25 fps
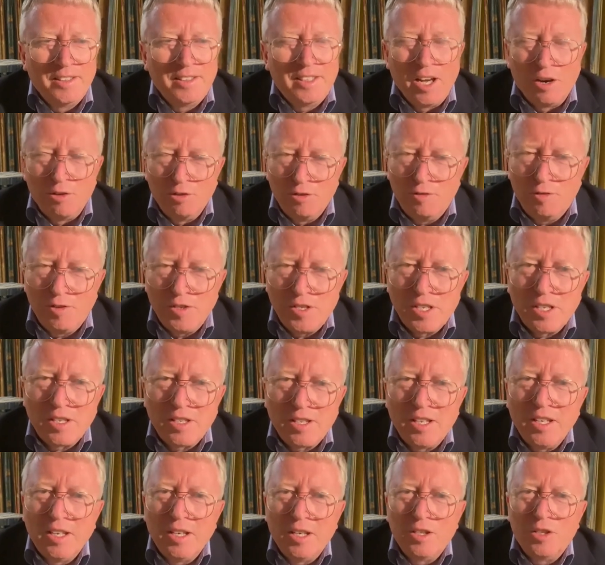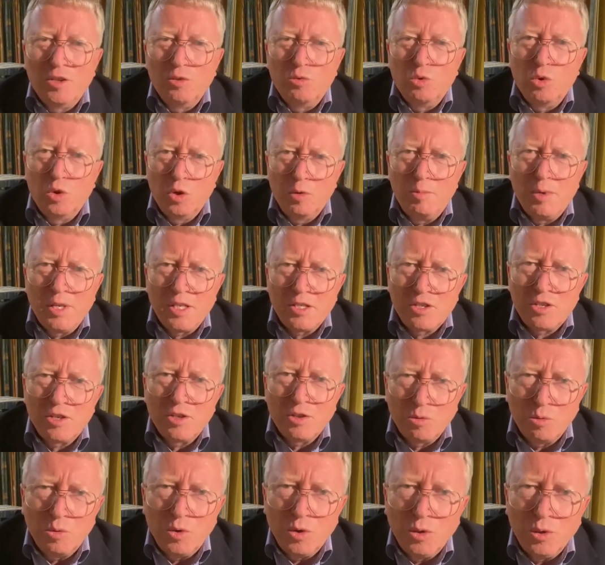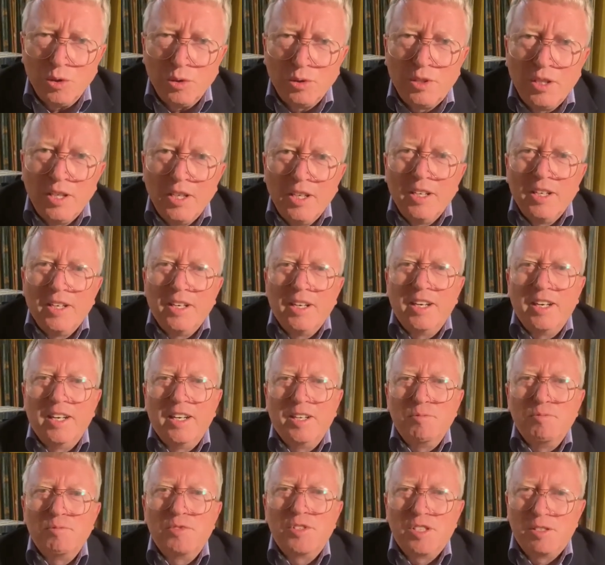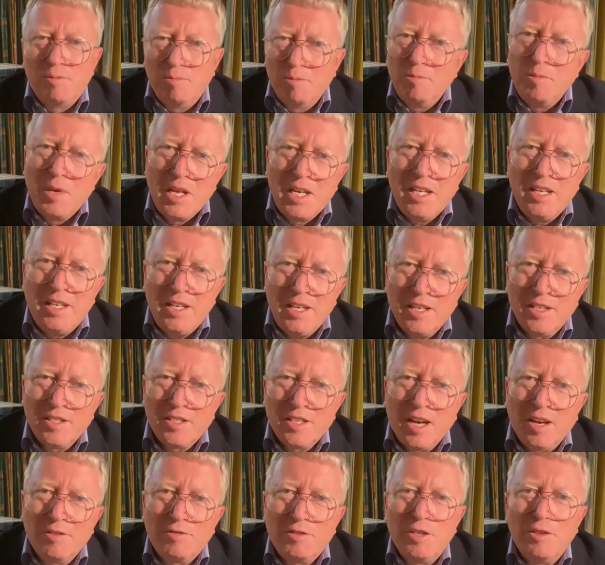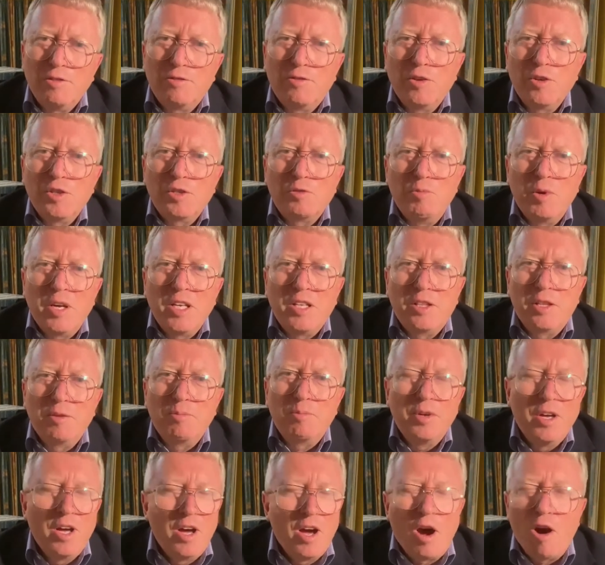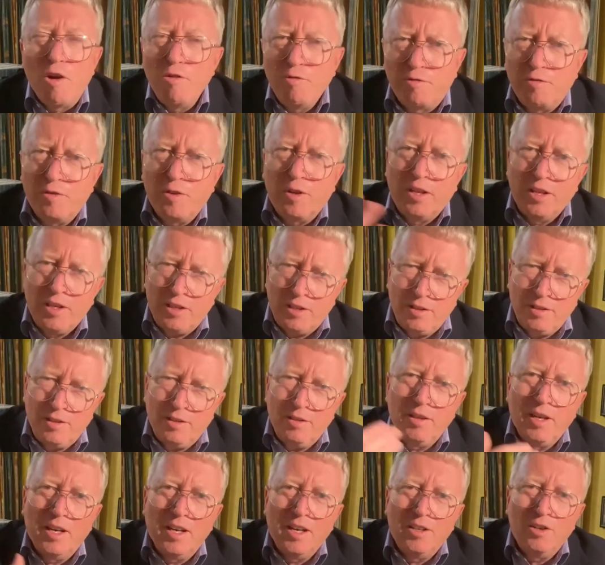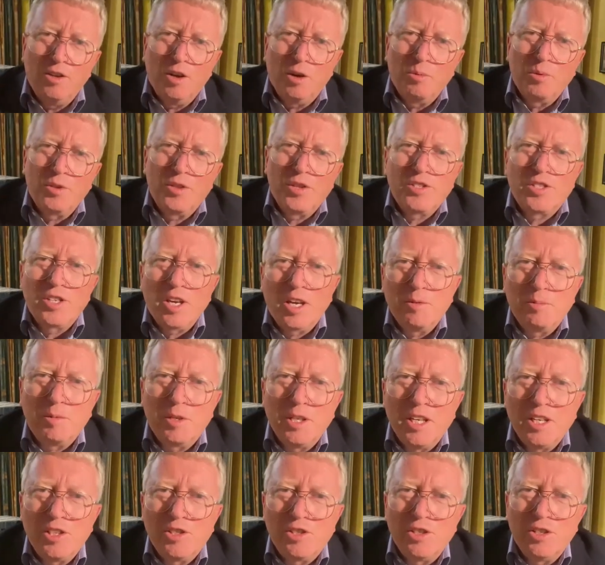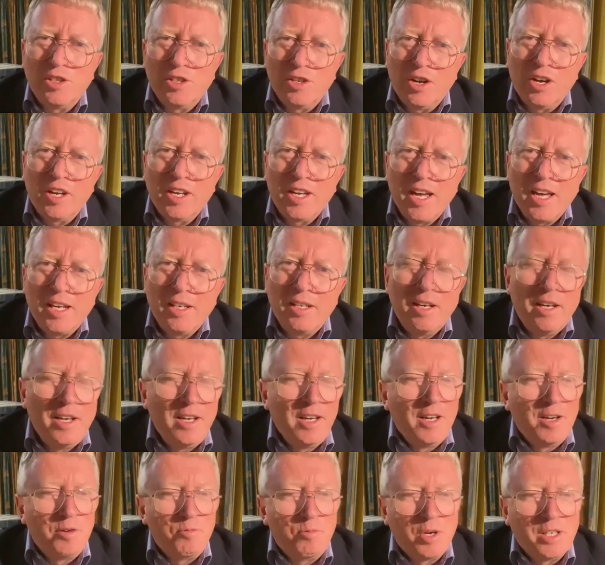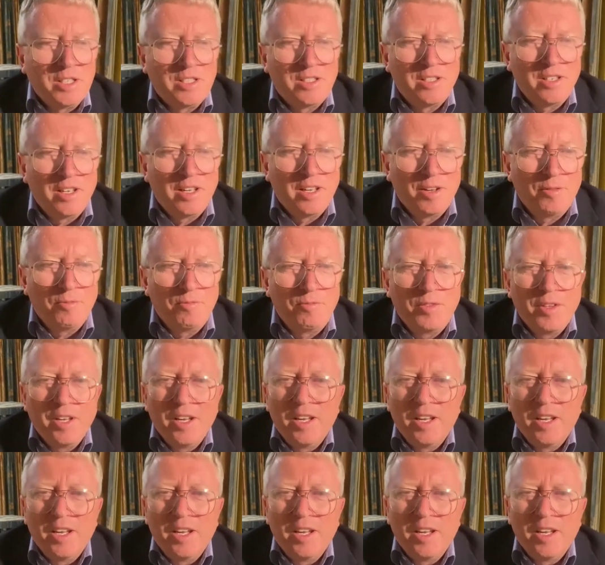go and visit the Roy Betts of the world many years after you first meet them, hopefully not with the same connection that I had, but so